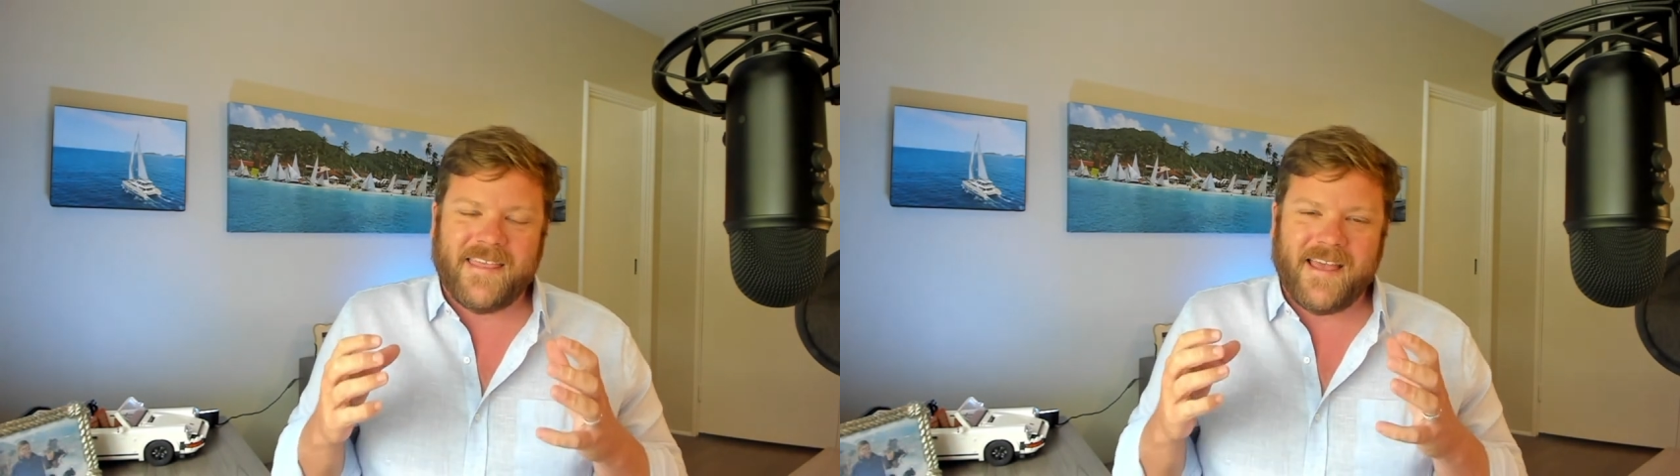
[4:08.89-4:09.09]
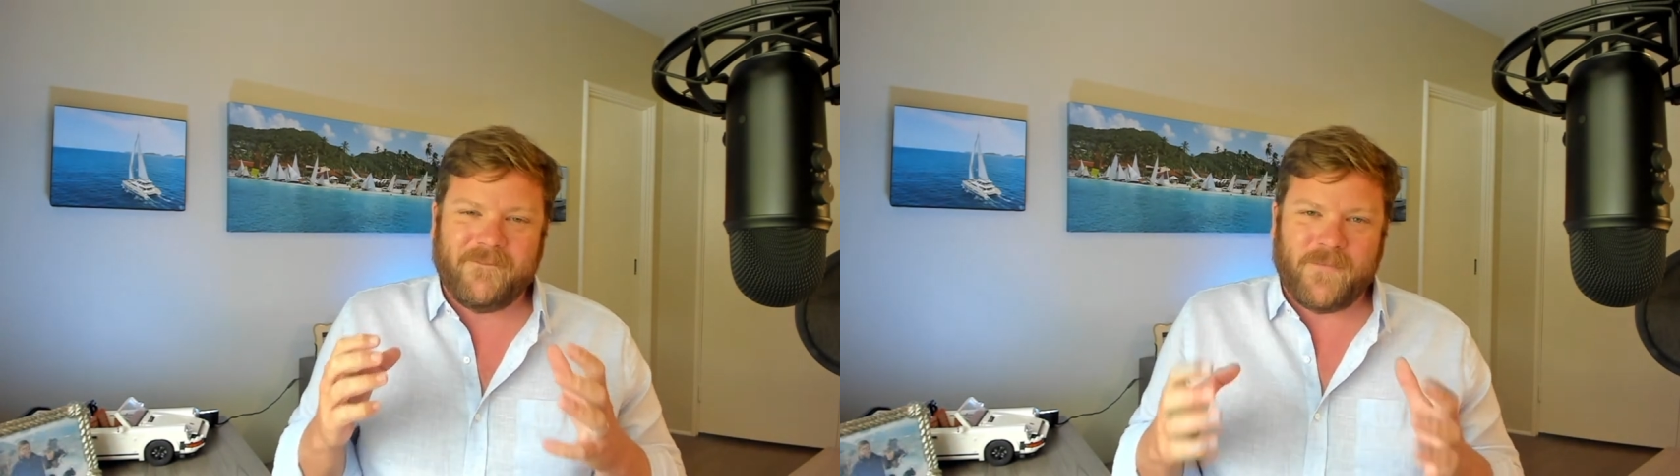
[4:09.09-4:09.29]

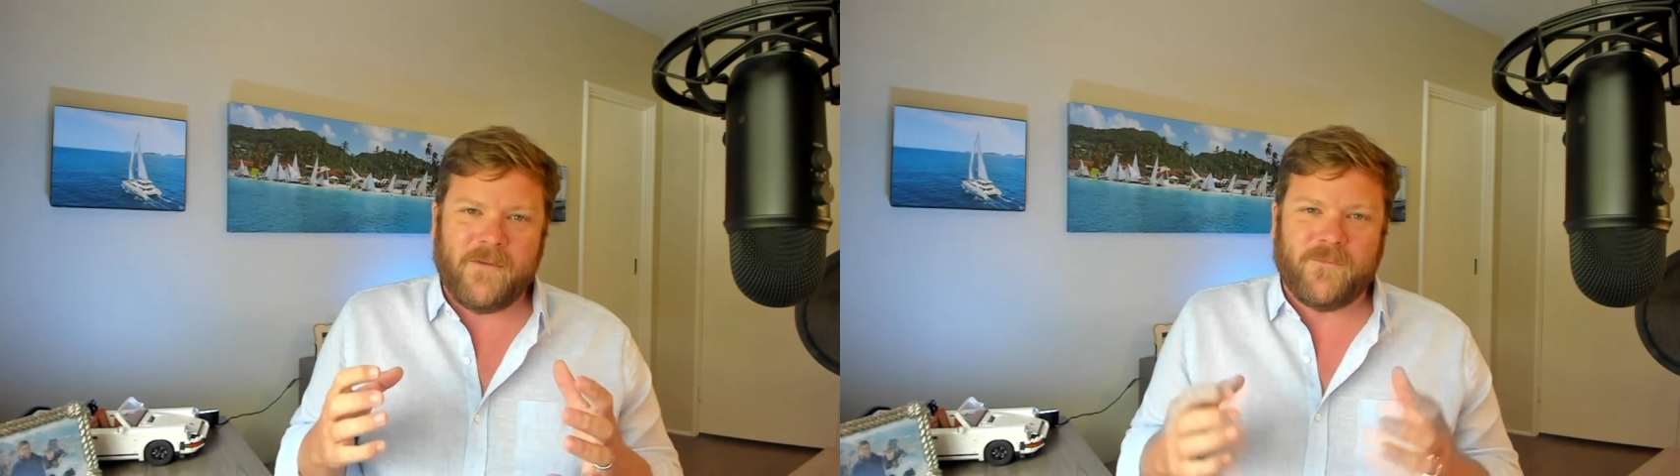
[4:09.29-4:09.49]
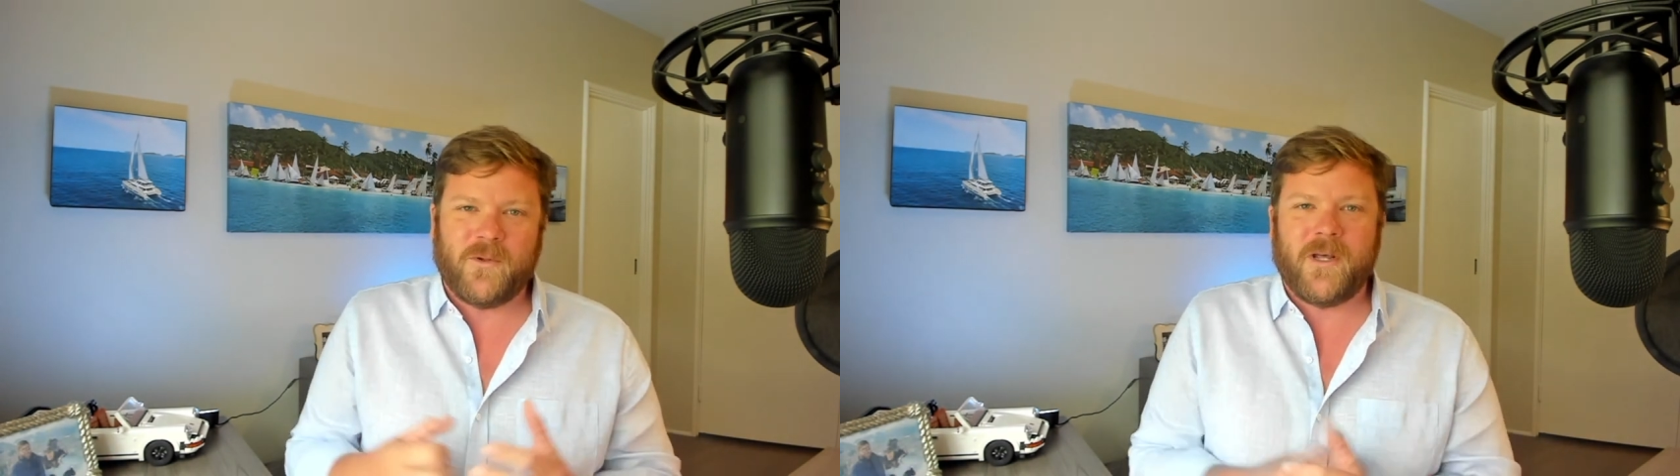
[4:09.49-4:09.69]
that
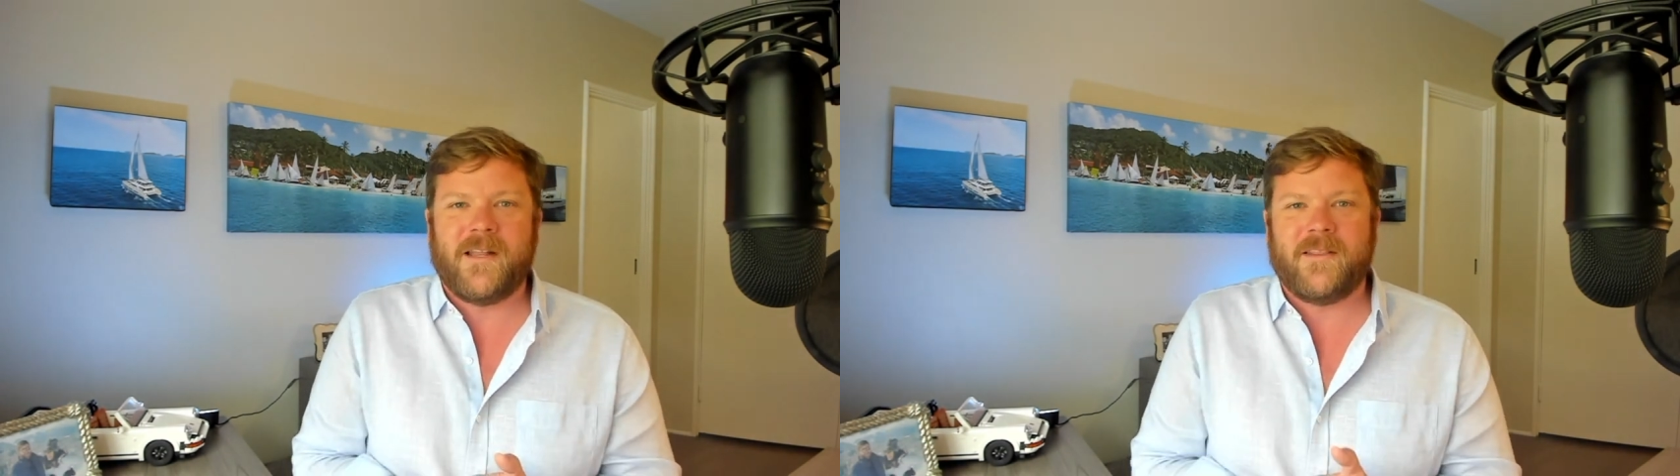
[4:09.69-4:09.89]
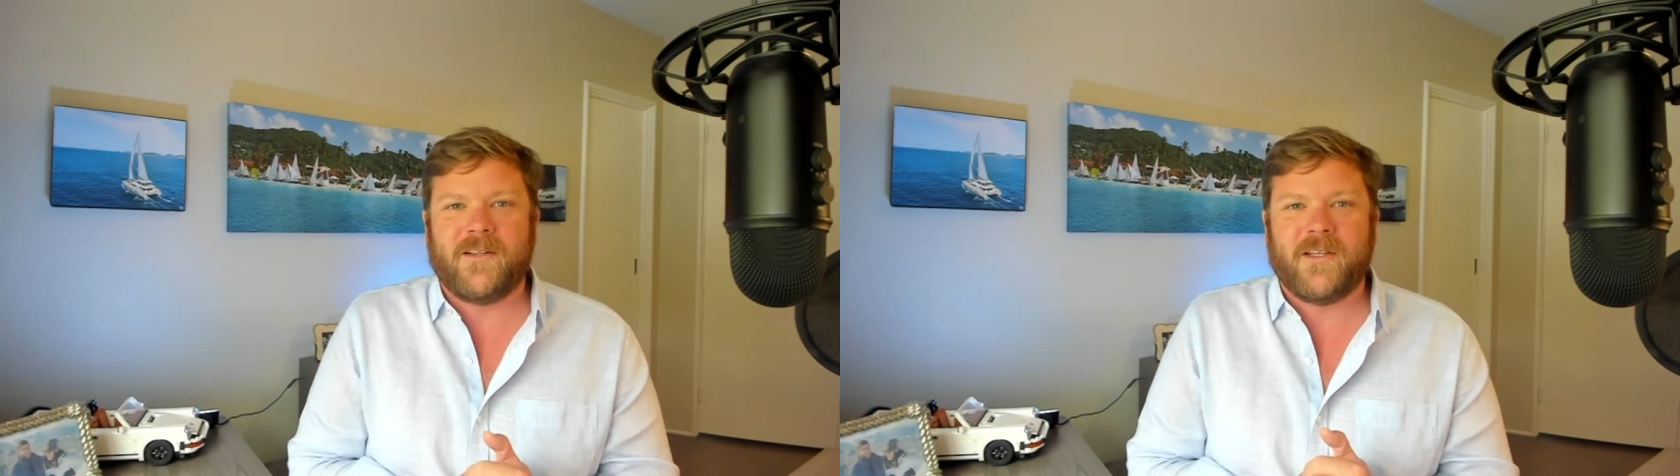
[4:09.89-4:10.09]
fateful night
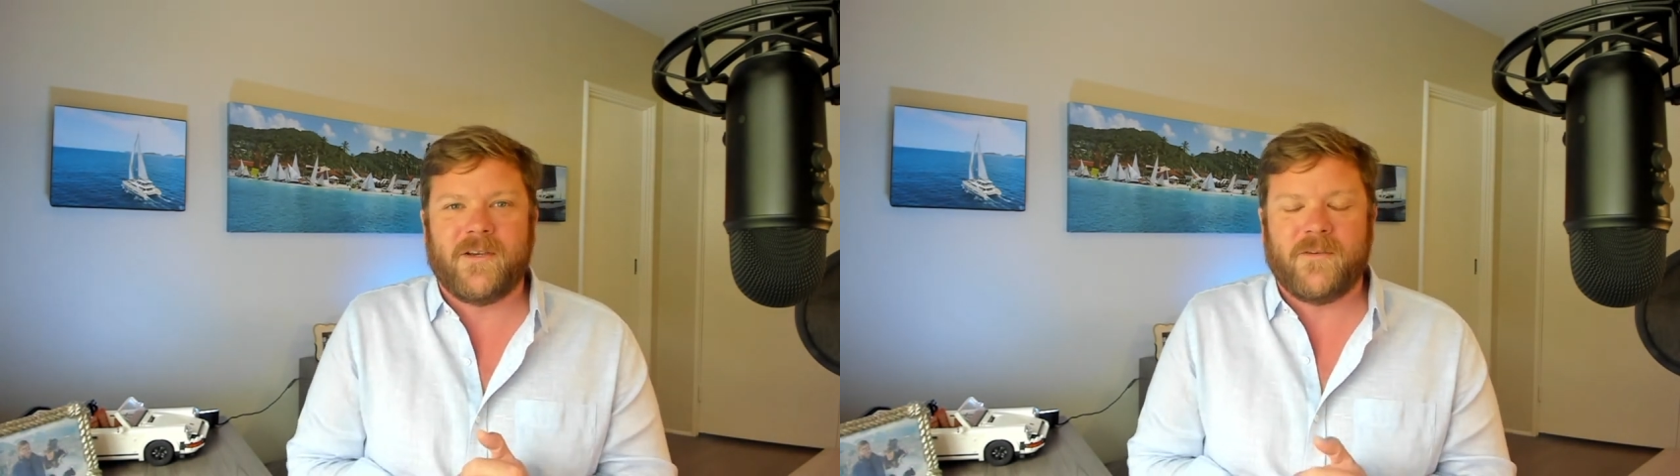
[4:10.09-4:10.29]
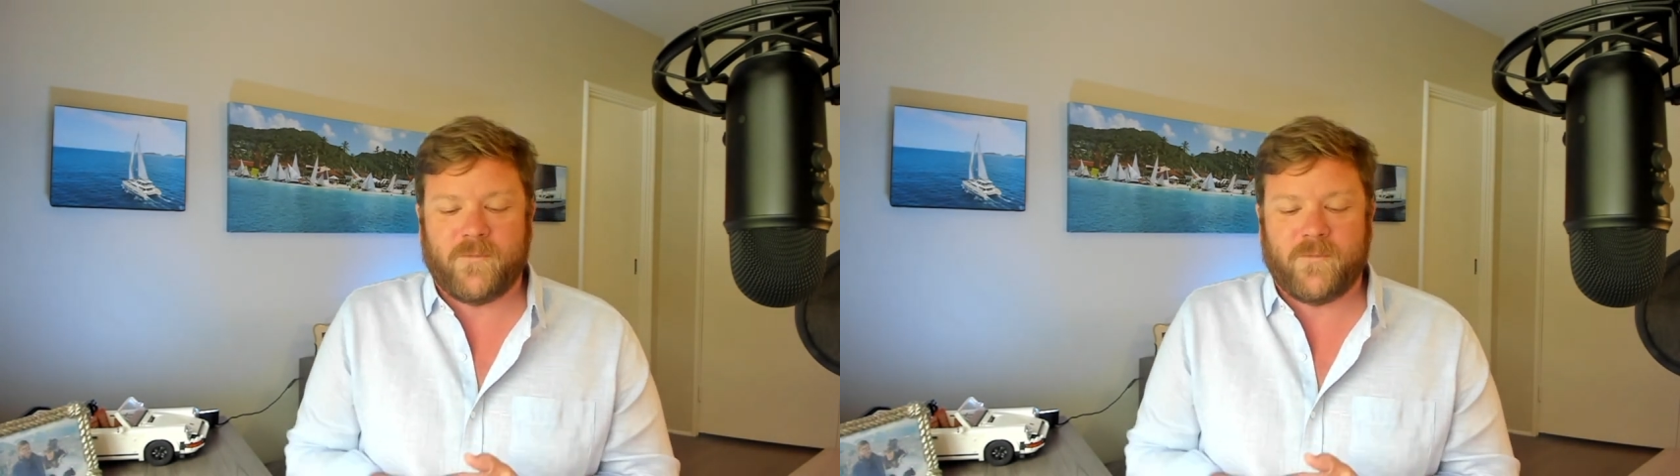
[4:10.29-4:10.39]
in the Lagoon